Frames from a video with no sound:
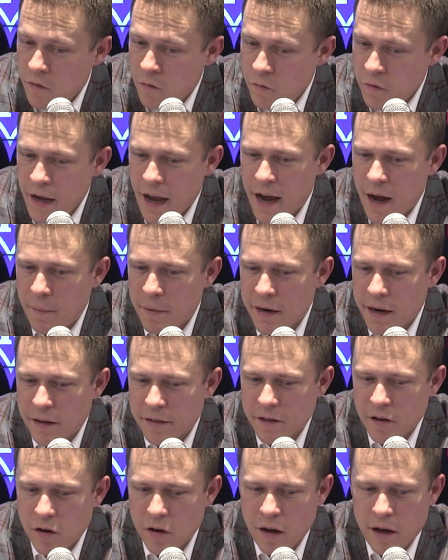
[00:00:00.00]
Yeah, I mean,
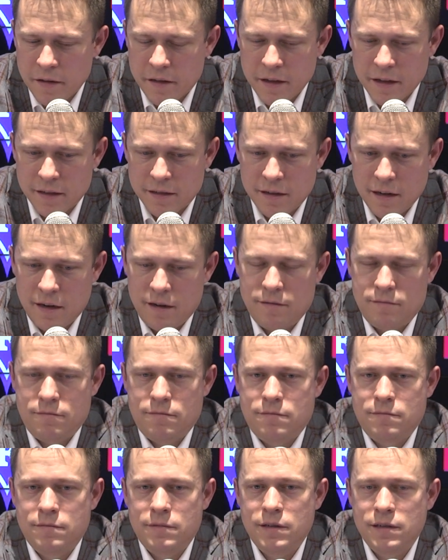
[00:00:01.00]
I think that
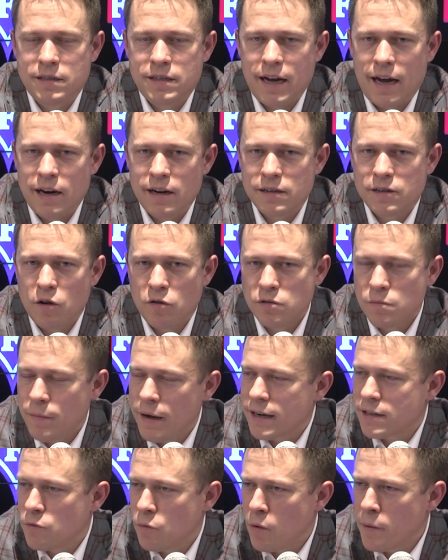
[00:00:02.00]
it kind of goes
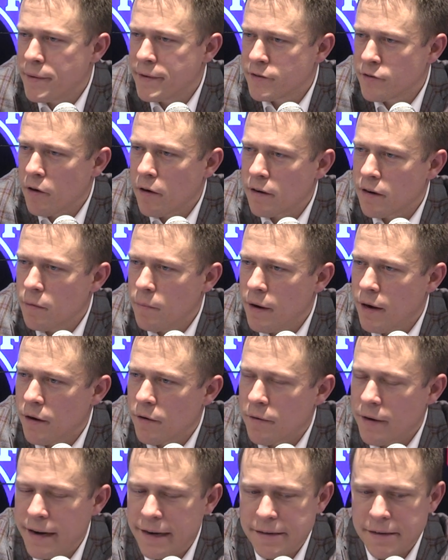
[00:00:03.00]
back to what we've been talking about,
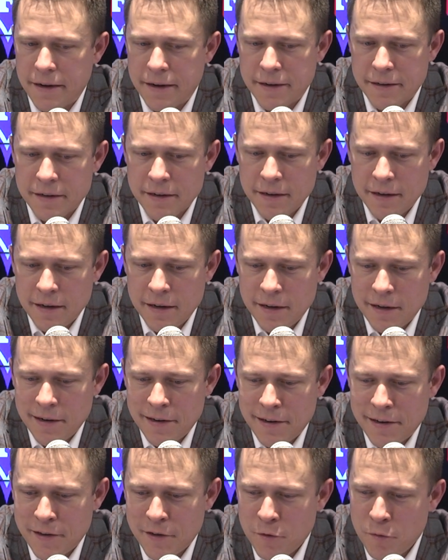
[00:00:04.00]
right? Like,
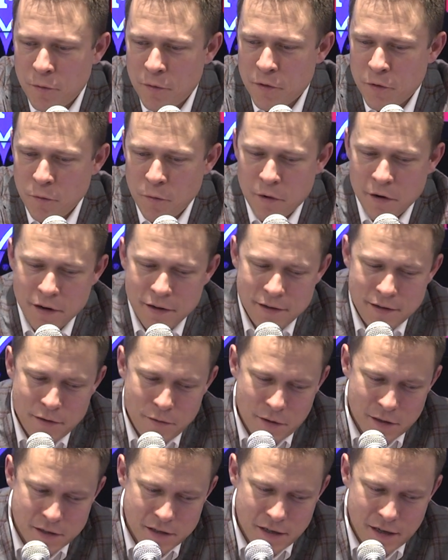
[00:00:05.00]
you want
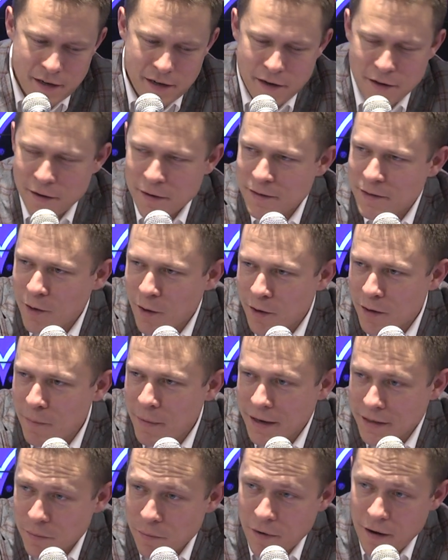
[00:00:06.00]
to sit here and talk
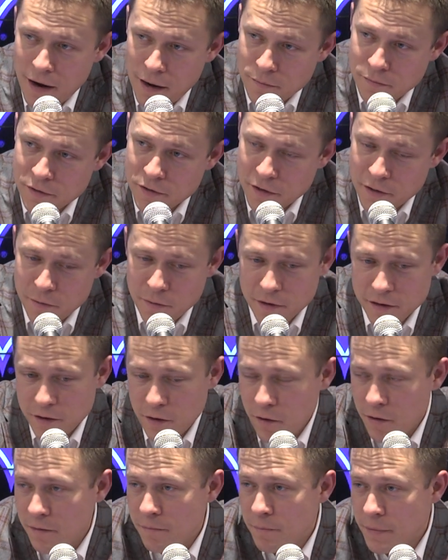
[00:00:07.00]
about the problems, or you want to
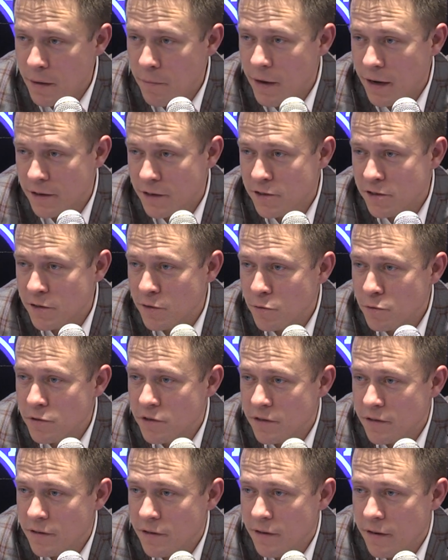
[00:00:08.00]
go and be about the
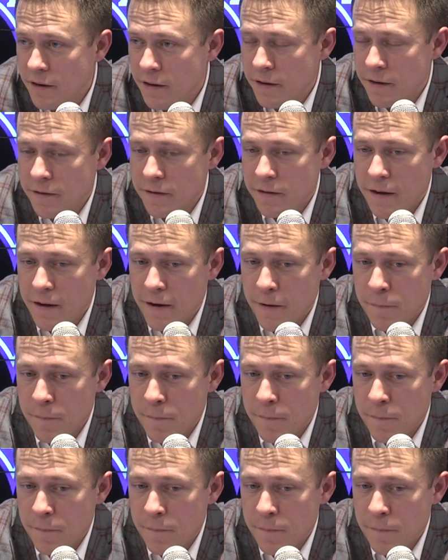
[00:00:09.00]
solution? And,